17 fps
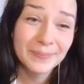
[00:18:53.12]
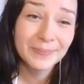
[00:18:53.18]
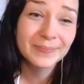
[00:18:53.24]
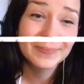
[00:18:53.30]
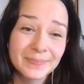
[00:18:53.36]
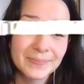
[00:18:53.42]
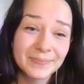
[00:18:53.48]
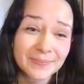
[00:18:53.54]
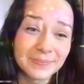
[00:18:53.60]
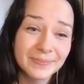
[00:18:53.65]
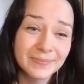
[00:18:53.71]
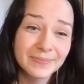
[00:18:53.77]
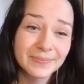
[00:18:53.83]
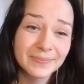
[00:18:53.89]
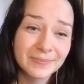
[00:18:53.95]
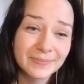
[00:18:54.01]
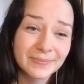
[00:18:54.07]

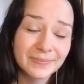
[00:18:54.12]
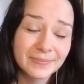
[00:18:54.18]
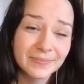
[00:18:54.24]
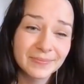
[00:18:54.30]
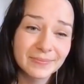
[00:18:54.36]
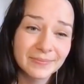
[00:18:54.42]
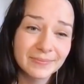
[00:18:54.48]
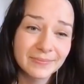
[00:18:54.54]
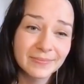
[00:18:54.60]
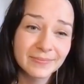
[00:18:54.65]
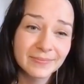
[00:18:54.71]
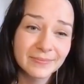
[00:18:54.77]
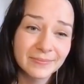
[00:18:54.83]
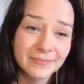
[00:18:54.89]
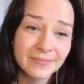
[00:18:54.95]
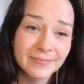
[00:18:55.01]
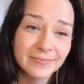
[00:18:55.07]

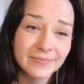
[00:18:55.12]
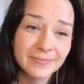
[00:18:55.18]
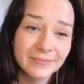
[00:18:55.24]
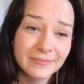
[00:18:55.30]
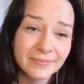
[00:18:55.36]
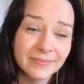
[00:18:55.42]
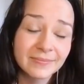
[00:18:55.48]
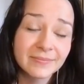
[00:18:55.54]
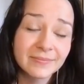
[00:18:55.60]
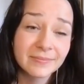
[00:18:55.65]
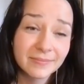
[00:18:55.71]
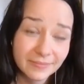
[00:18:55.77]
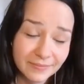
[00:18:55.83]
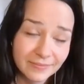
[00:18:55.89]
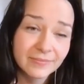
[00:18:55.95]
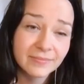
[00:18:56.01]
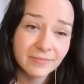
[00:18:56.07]

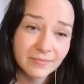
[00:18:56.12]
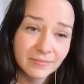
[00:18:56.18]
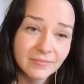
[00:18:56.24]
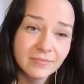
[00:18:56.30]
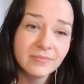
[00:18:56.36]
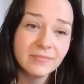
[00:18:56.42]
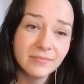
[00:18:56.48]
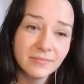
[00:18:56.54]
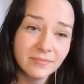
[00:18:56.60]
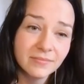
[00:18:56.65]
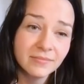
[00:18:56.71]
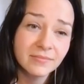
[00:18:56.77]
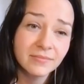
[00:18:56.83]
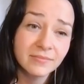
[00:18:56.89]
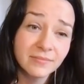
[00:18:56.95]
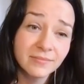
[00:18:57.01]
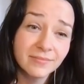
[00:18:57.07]

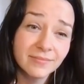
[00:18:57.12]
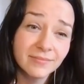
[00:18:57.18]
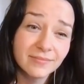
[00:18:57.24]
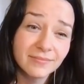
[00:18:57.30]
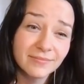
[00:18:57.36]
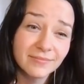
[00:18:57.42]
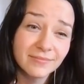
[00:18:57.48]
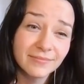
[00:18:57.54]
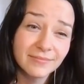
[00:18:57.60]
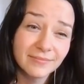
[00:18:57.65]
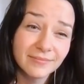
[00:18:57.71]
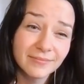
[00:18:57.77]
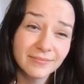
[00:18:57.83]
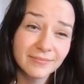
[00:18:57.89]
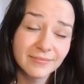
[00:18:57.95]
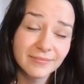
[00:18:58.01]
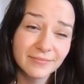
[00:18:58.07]

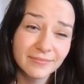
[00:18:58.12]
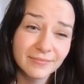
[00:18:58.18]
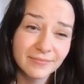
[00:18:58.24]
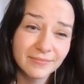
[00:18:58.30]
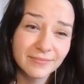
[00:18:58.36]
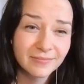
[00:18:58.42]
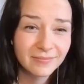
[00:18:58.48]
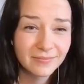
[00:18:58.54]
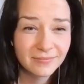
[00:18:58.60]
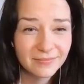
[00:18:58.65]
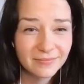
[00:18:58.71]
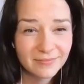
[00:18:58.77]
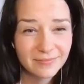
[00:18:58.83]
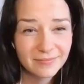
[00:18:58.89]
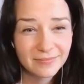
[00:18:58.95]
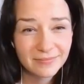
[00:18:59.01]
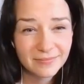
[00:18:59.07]

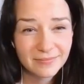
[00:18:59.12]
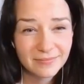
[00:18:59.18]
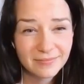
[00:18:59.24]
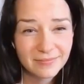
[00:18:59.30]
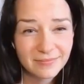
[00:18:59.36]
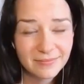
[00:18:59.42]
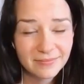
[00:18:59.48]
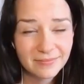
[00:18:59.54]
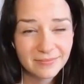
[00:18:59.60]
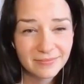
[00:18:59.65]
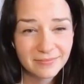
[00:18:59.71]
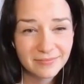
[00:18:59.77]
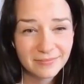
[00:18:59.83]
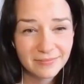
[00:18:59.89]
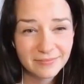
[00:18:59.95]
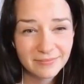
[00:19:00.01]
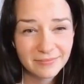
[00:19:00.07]

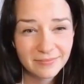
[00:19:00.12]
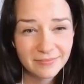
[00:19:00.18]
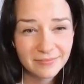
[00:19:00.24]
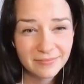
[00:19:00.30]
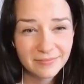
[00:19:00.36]
(not speaking)